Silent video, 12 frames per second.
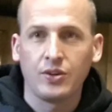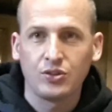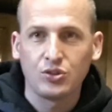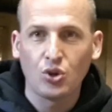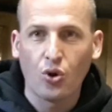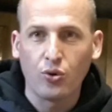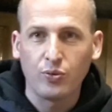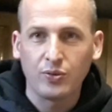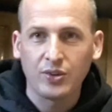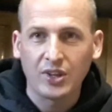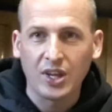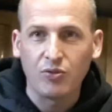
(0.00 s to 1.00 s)
So,
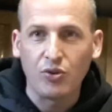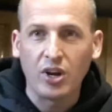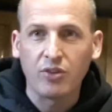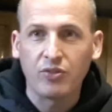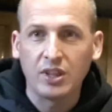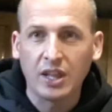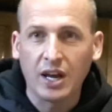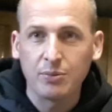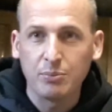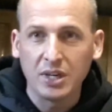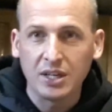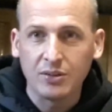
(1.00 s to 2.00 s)
if you're anything like
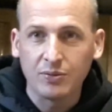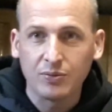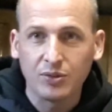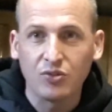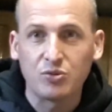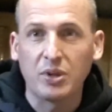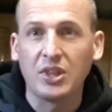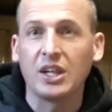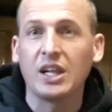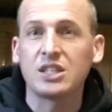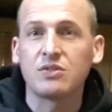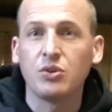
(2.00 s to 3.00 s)
me, you've spent the
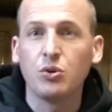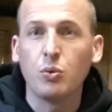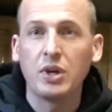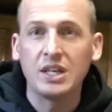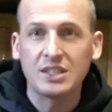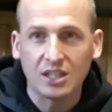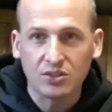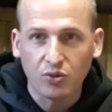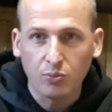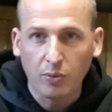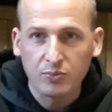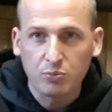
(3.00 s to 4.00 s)
last few
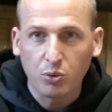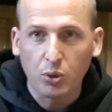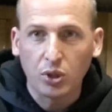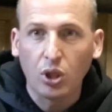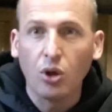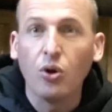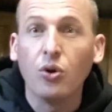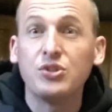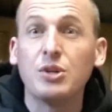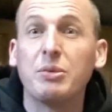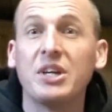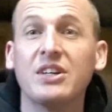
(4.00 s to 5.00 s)
months brewing loads
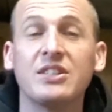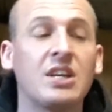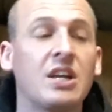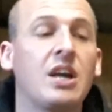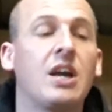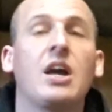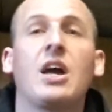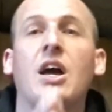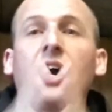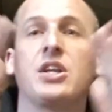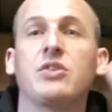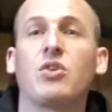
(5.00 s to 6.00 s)
of beers
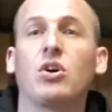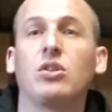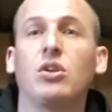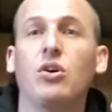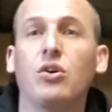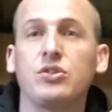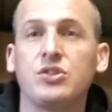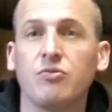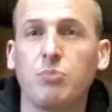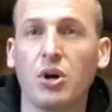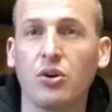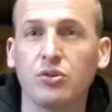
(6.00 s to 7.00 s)
and you've got loads of
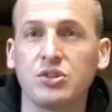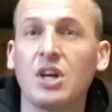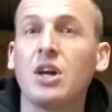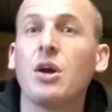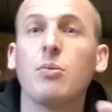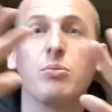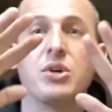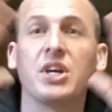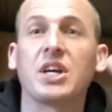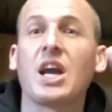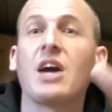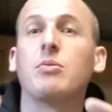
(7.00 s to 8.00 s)
bottles, but you
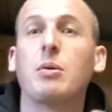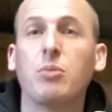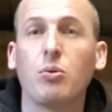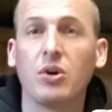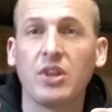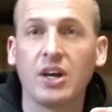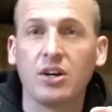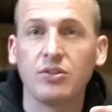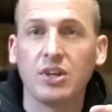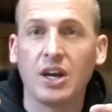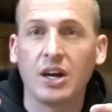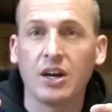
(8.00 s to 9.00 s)
can't remember what the hell
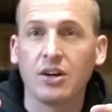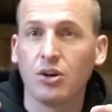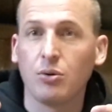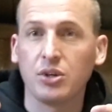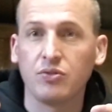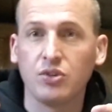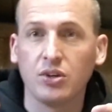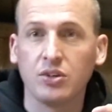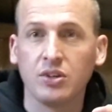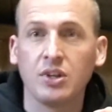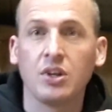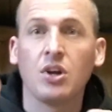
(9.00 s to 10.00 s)
they are or what you've done.
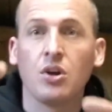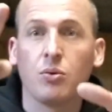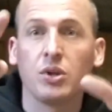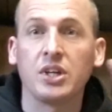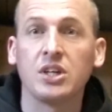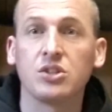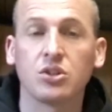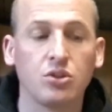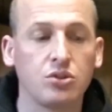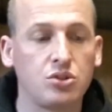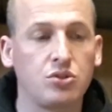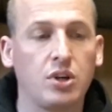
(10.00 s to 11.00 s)
Well, here's a
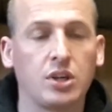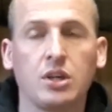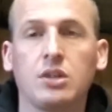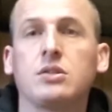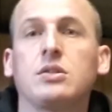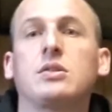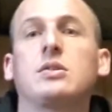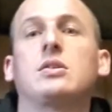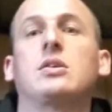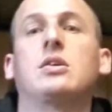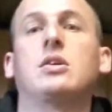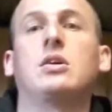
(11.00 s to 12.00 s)
good trick
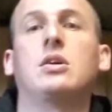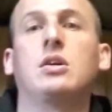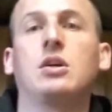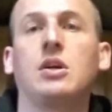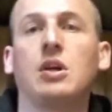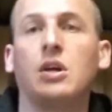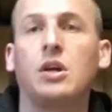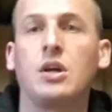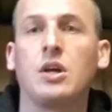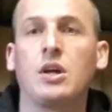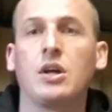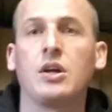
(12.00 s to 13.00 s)
to
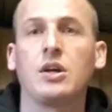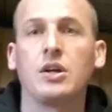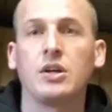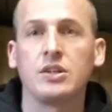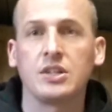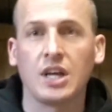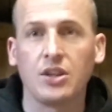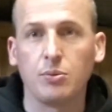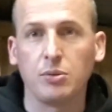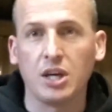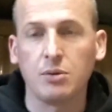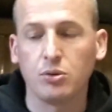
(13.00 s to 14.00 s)
get them
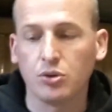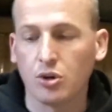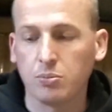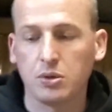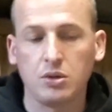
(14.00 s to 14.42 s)
labelled up